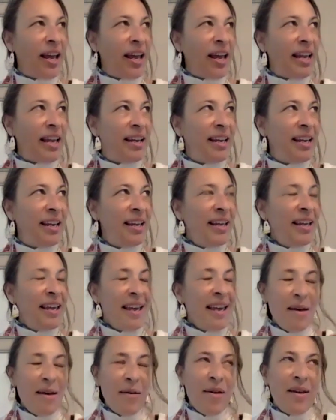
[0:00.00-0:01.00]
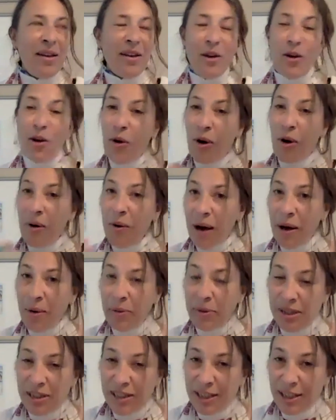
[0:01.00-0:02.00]
And I
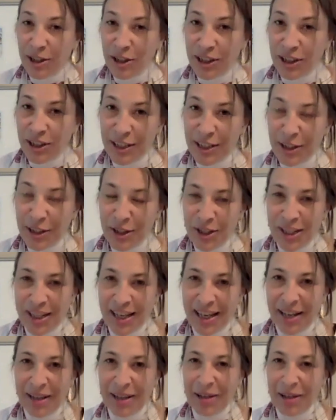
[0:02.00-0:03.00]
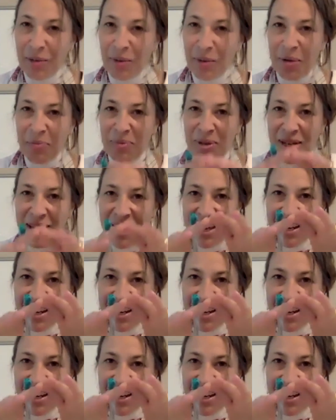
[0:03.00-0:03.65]
was teaching Indigenous health and well-being,